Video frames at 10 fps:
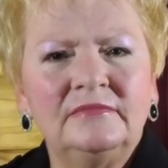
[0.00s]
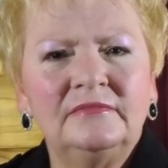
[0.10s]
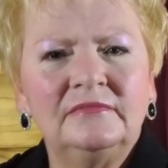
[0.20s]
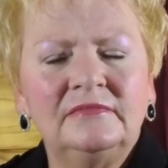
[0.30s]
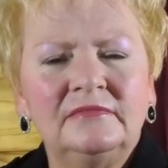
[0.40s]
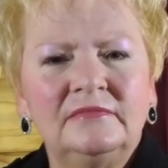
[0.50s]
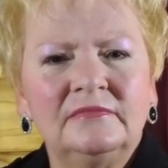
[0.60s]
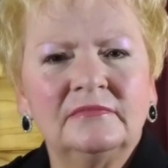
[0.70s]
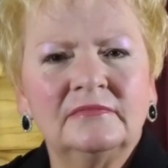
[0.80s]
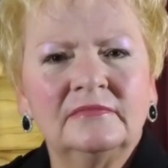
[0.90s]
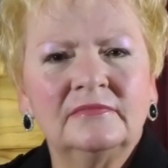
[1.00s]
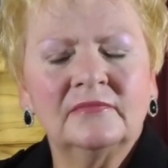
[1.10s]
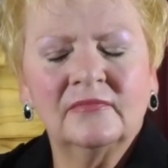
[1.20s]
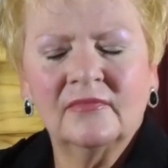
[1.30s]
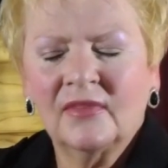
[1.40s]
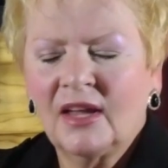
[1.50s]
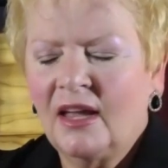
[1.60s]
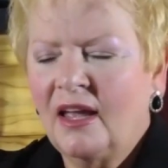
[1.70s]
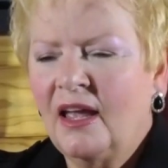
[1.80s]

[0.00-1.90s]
Nobody speaks.